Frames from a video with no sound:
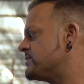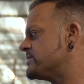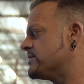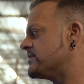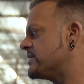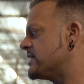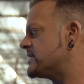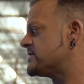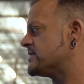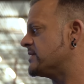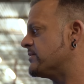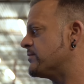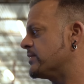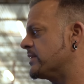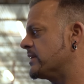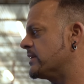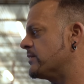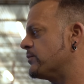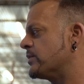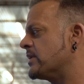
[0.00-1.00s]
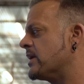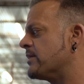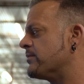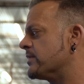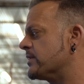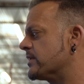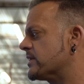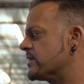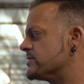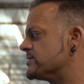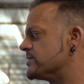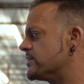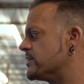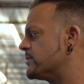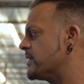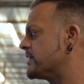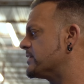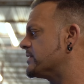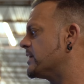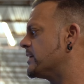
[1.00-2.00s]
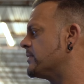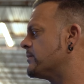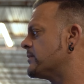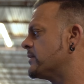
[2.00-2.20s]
So that's not really, we're not really concerned about that.